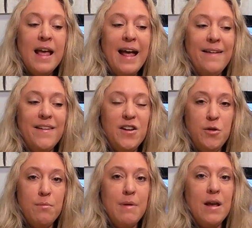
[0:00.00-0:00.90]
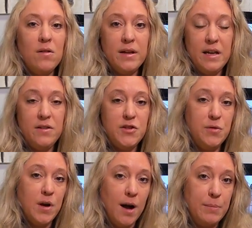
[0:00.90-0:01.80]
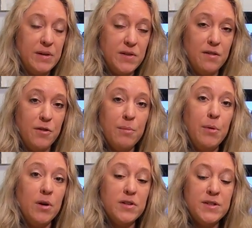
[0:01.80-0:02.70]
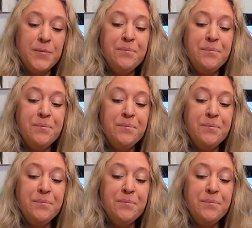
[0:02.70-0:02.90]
and then you mail in 2 copies of your books.